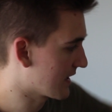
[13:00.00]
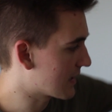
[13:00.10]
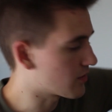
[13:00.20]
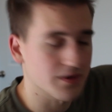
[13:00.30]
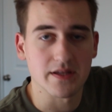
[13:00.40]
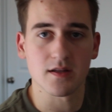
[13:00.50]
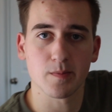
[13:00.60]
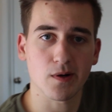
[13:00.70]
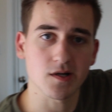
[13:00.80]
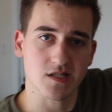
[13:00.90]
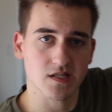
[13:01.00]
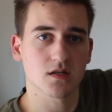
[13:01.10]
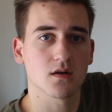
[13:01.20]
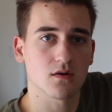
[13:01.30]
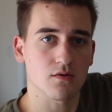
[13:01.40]
I got all the other parts
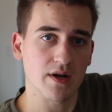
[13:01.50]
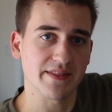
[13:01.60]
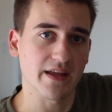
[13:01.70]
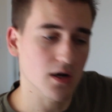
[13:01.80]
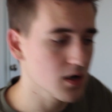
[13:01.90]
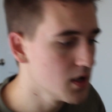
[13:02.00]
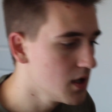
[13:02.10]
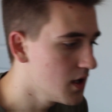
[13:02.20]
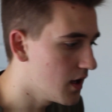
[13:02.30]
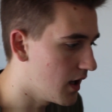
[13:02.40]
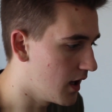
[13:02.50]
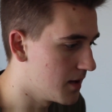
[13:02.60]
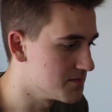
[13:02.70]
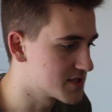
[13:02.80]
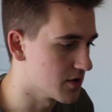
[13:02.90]
right there.
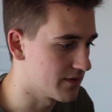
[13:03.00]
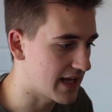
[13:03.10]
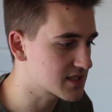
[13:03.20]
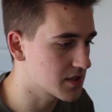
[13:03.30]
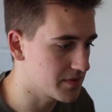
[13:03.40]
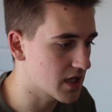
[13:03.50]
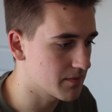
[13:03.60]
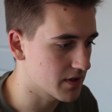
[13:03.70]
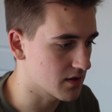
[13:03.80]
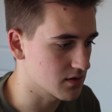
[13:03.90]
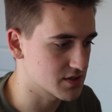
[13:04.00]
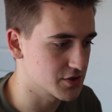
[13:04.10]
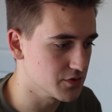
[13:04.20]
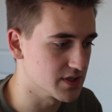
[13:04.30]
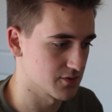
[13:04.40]
So that's going to be coming
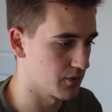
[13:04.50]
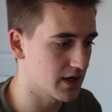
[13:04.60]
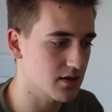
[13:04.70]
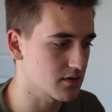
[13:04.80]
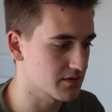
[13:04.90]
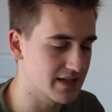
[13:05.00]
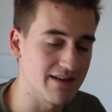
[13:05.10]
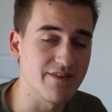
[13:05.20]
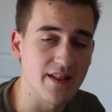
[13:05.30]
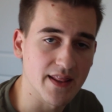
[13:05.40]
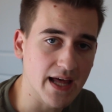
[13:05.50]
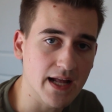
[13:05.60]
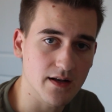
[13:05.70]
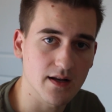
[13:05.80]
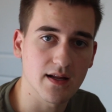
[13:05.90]
soon as well, given that
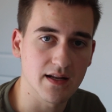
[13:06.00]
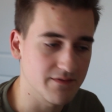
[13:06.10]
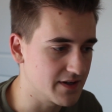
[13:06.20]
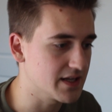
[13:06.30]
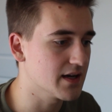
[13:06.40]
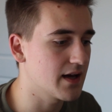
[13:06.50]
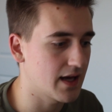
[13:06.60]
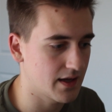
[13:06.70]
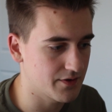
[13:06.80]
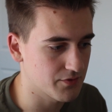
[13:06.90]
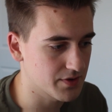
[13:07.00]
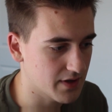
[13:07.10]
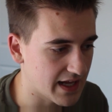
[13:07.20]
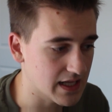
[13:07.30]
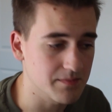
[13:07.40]
NVIDIA and
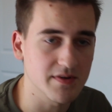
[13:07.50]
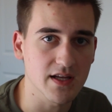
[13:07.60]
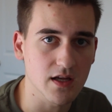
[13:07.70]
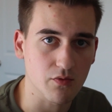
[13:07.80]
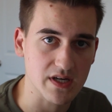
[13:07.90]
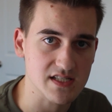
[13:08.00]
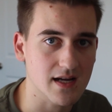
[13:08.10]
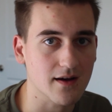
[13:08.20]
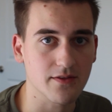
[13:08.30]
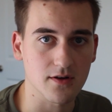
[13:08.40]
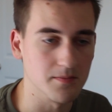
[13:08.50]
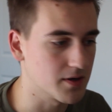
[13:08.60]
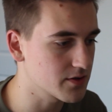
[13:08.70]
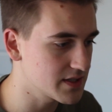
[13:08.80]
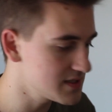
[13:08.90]
AMD restock their
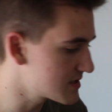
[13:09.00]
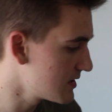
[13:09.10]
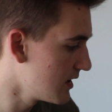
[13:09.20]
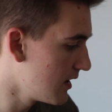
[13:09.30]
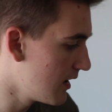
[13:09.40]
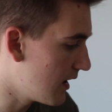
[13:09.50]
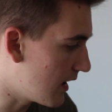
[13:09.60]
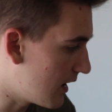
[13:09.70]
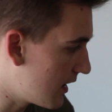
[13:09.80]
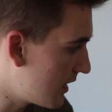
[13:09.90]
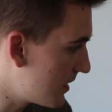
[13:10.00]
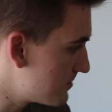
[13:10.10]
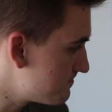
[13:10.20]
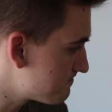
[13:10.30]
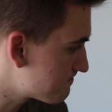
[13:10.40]
components.
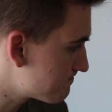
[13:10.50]
I'm